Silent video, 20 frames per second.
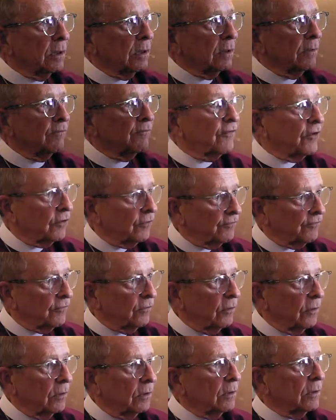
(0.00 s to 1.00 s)

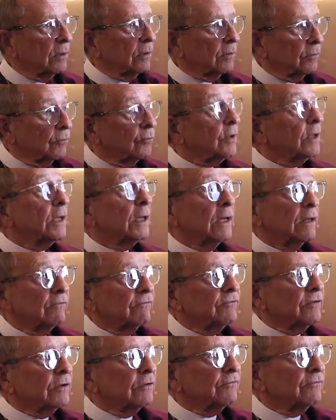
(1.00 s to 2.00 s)
fearful, really
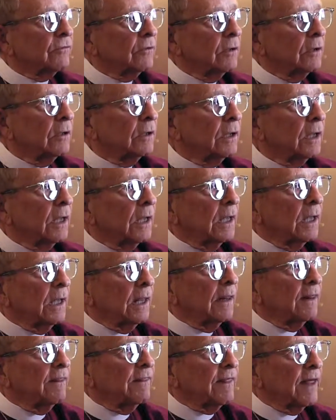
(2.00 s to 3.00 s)
fearful,
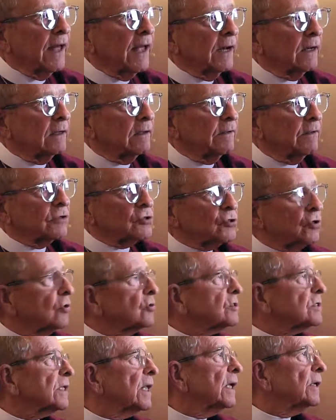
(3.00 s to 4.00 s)
that the
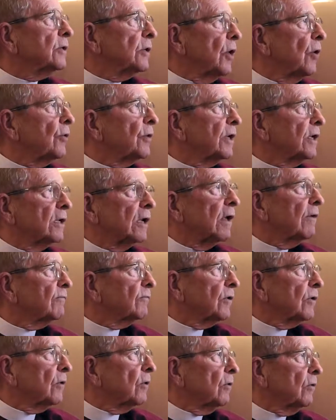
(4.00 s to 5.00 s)
church they had known and loved
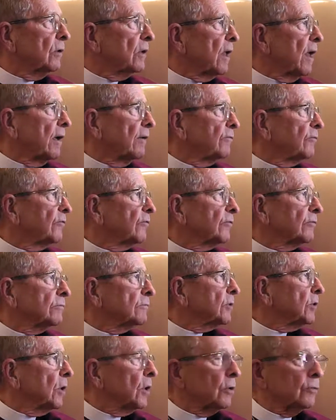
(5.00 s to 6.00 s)
their whole lives,
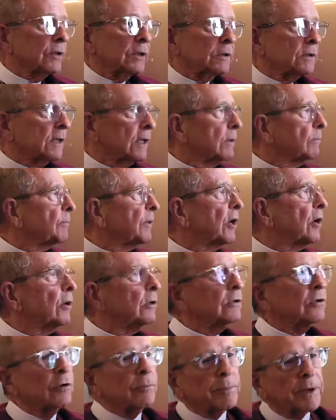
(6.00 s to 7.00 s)
you know, that they
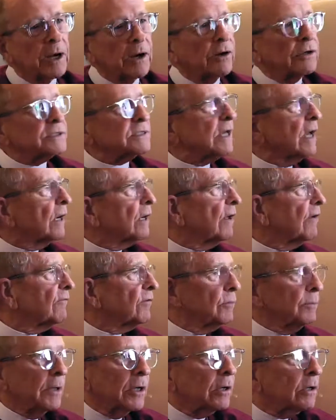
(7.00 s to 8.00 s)
buried their parents out of
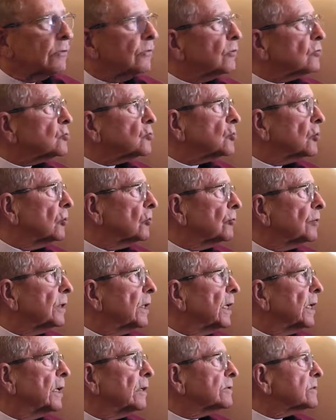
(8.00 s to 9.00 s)
and married their children
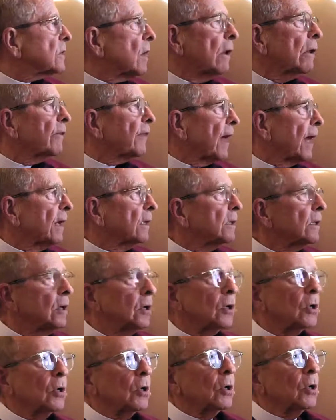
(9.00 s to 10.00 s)
and all right. that,
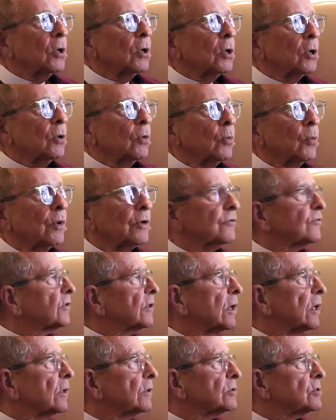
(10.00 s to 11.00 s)
was
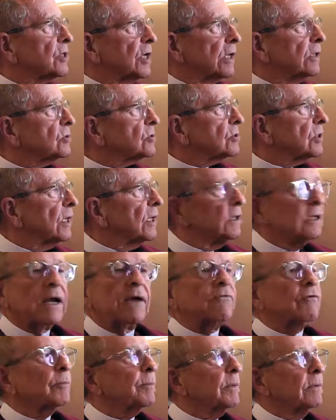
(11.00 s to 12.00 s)
going to change and
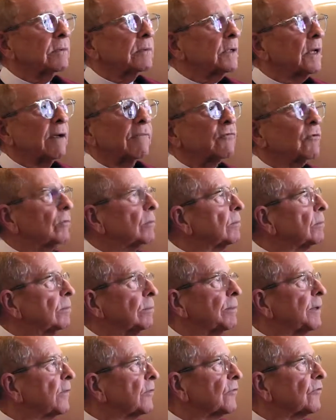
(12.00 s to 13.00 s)
never, never
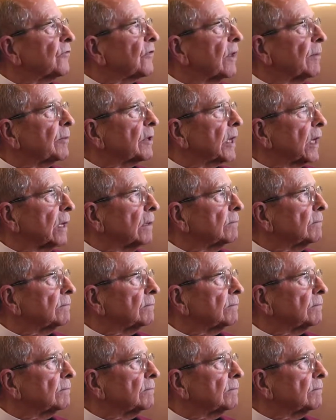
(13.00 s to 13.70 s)
be the same again.